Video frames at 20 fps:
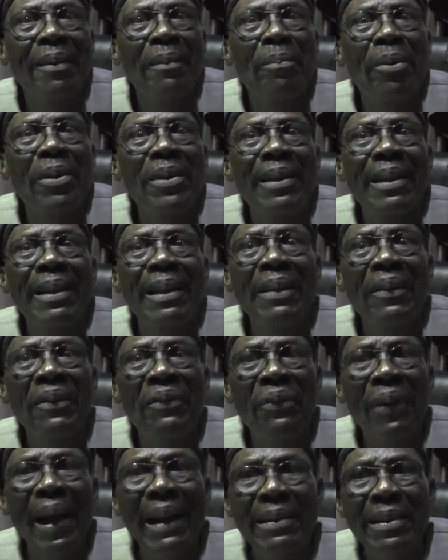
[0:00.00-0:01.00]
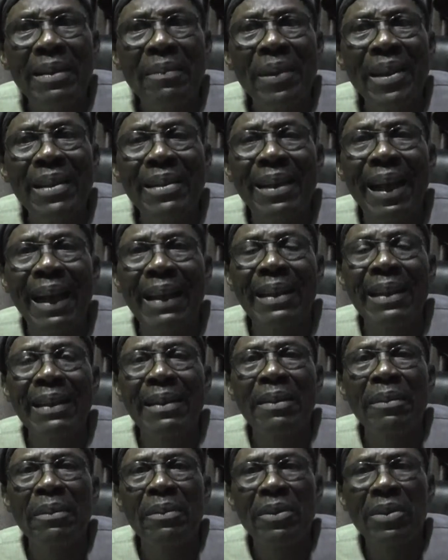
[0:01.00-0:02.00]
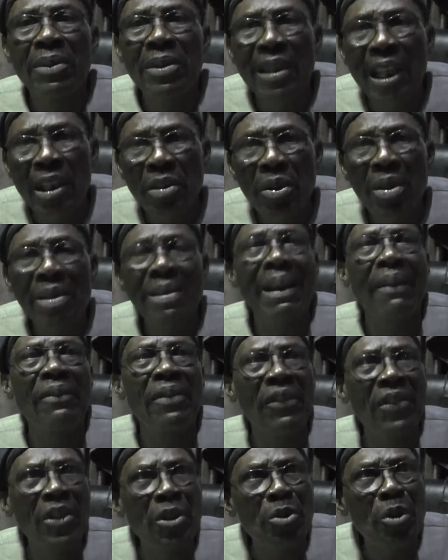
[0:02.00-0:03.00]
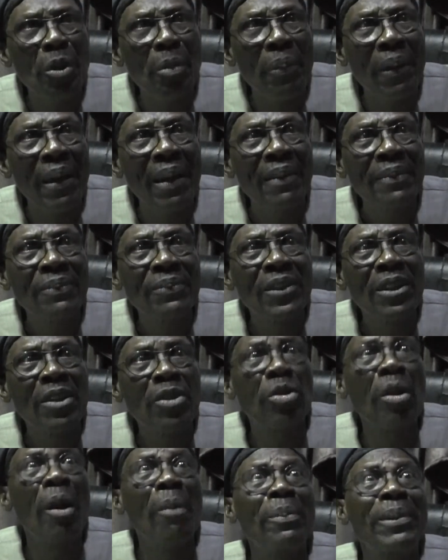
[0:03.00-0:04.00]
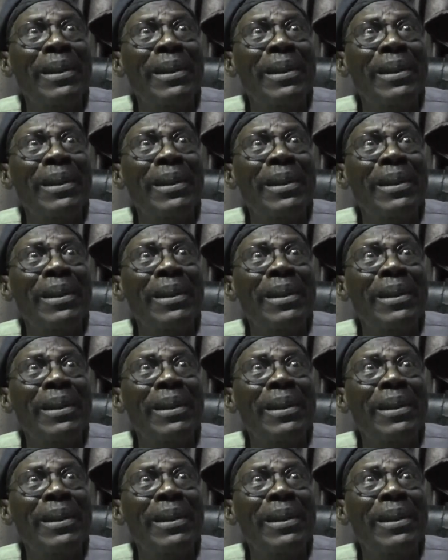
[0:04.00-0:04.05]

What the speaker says: But the fact remains that stations have refused to pay, some